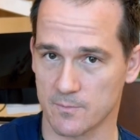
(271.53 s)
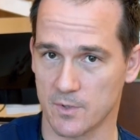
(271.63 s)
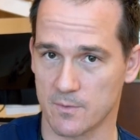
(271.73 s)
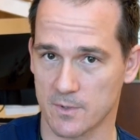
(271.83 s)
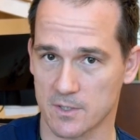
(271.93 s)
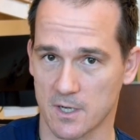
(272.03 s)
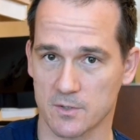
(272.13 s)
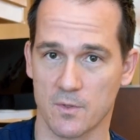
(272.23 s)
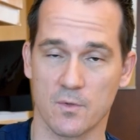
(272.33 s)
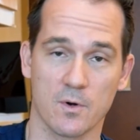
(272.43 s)
Boothman or
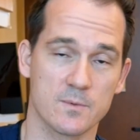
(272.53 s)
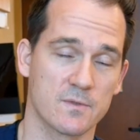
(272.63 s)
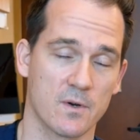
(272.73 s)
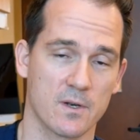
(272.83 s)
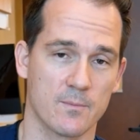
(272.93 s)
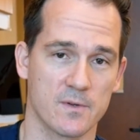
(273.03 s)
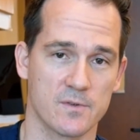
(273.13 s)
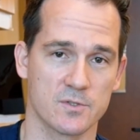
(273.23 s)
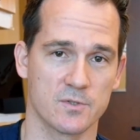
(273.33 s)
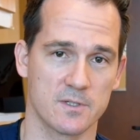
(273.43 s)
Dr. Thorpe's phone number if
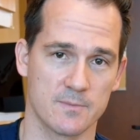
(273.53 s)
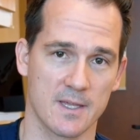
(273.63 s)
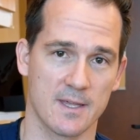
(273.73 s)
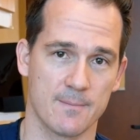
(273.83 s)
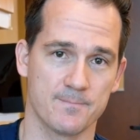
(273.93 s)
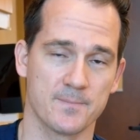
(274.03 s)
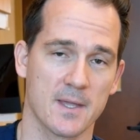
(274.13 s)
you're treated by them.